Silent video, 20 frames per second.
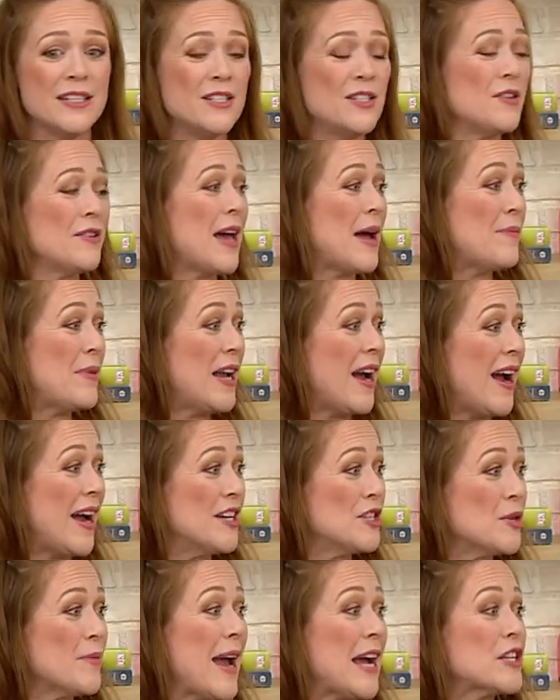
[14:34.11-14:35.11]
and do that
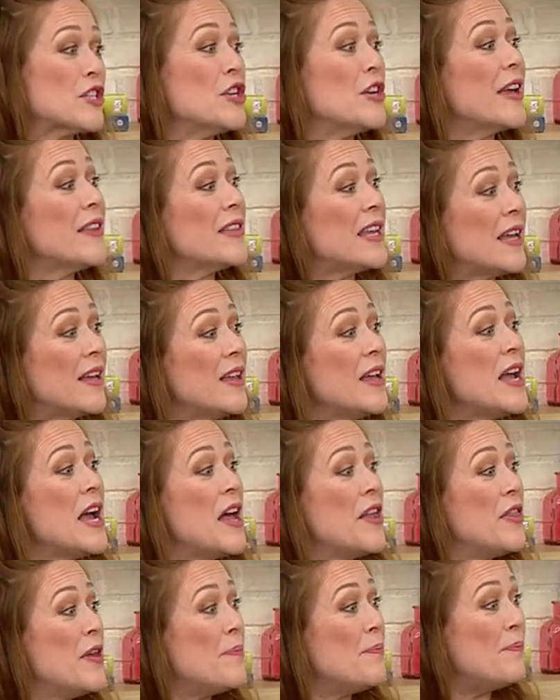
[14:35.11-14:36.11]
behind your back. So you get
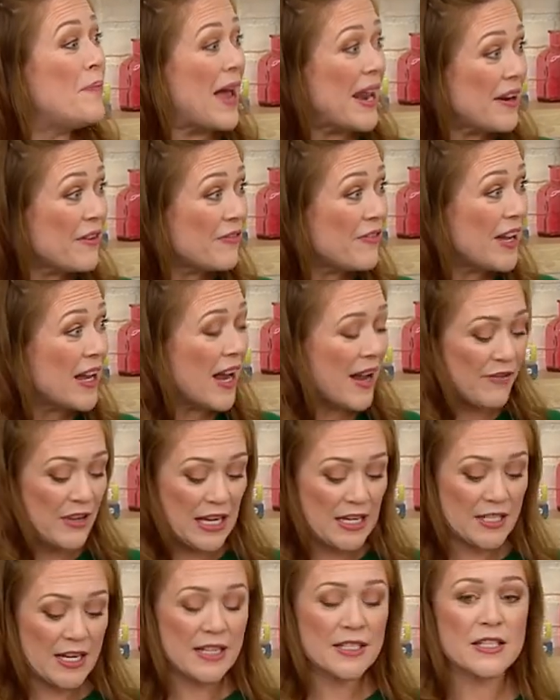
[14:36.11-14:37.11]
the benefit of
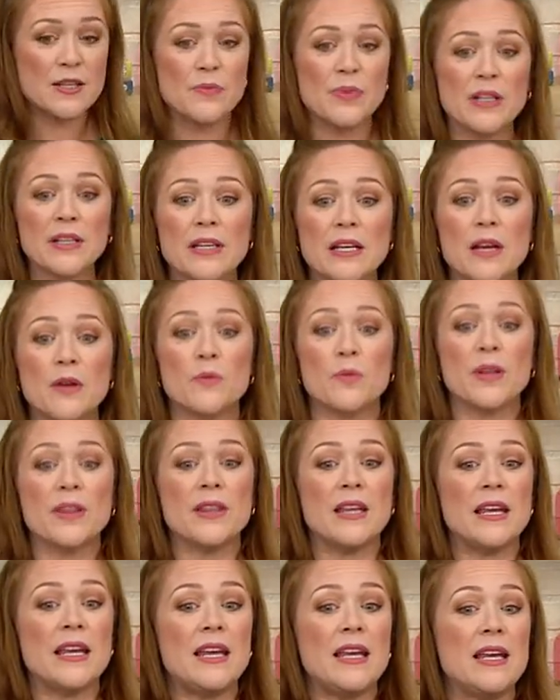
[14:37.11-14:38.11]
the adjustability with
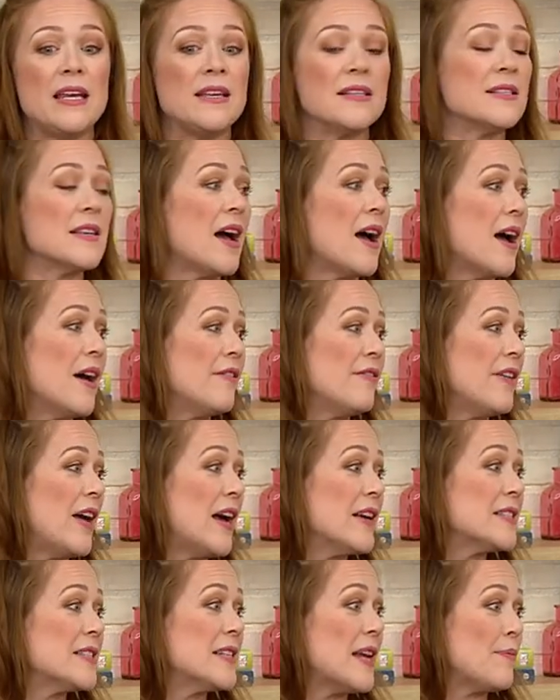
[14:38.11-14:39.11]
the ease of
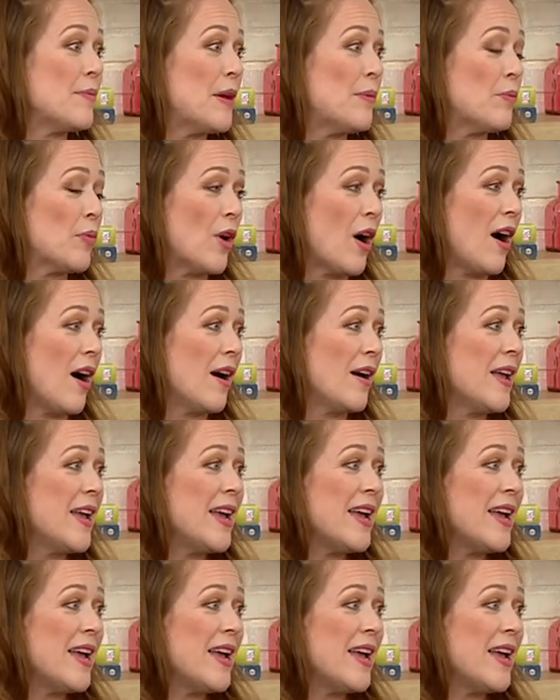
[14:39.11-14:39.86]
a step-in bra.